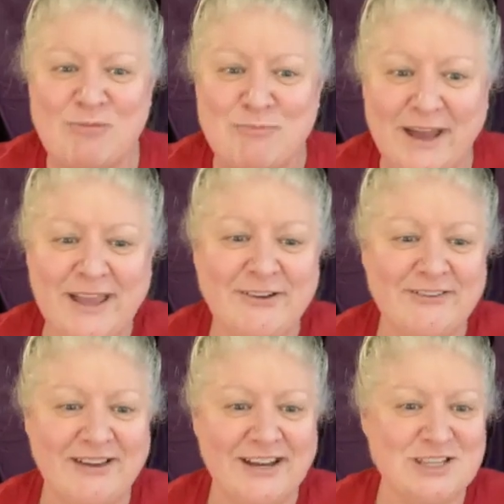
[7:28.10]
my
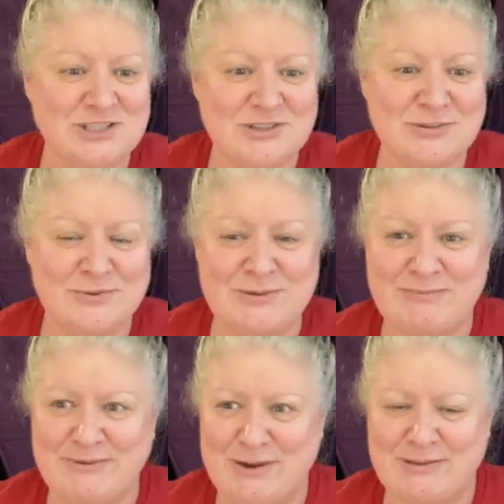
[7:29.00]
gratitude
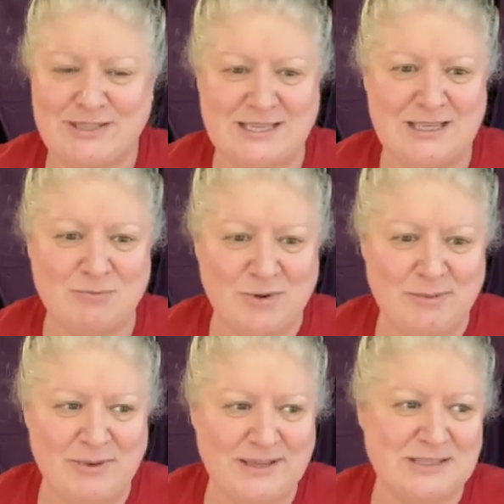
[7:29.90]
when the day that
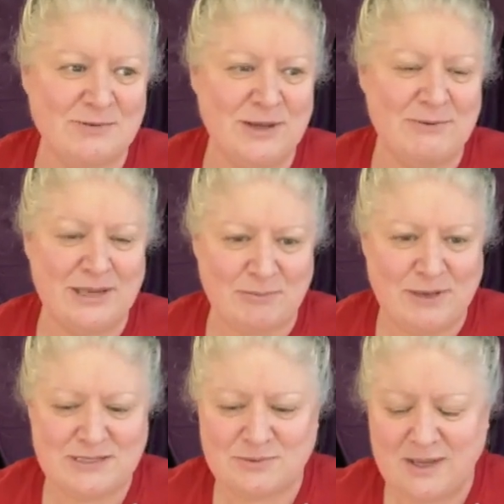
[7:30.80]
Brad passed away, when he
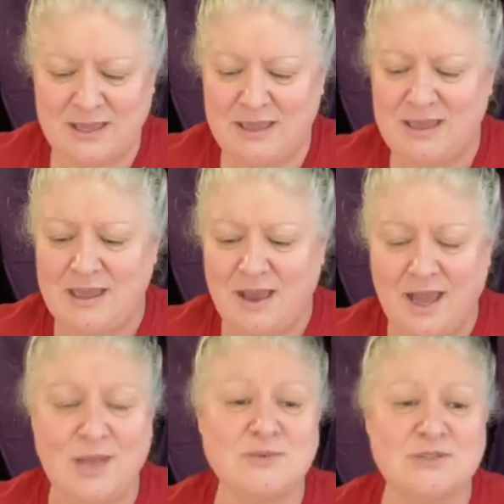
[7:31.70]
passed away,
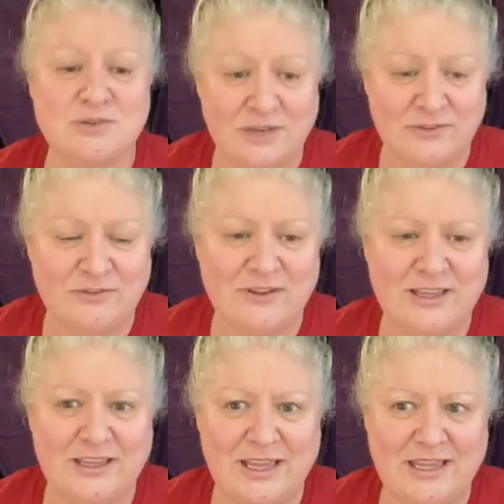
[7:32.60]
I was grateful.
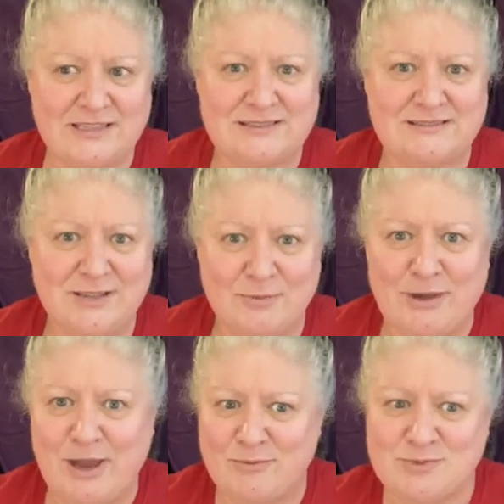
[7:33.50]
Uh, uh, you know,
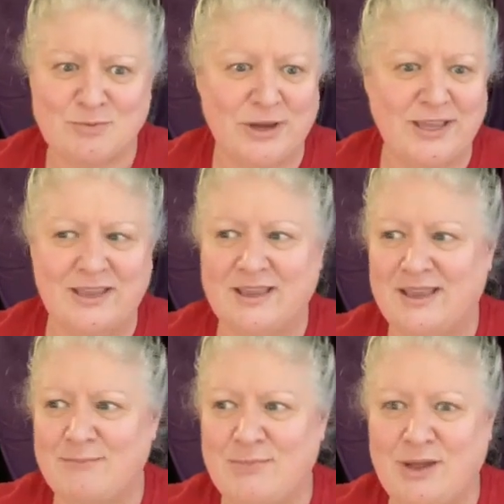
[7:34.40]
my heart was
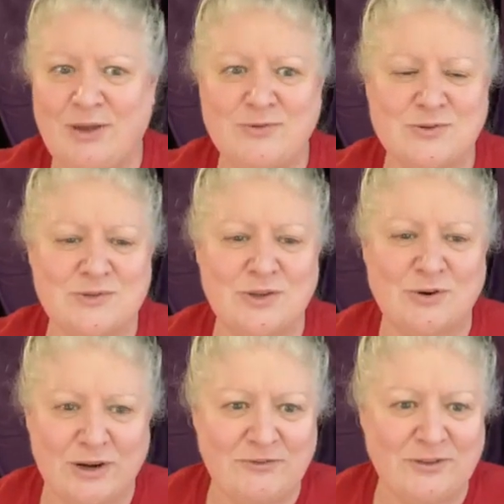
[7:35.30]
breaking, but I was also
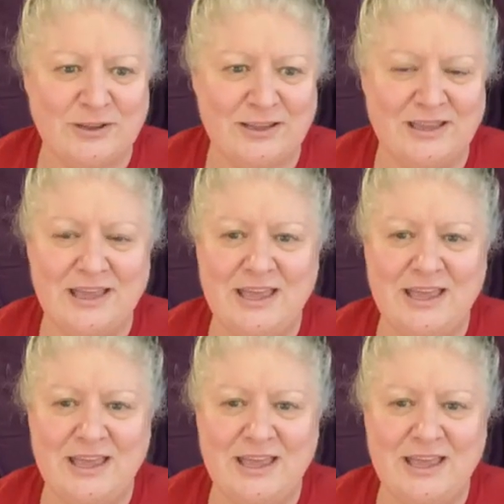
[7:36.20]
grateful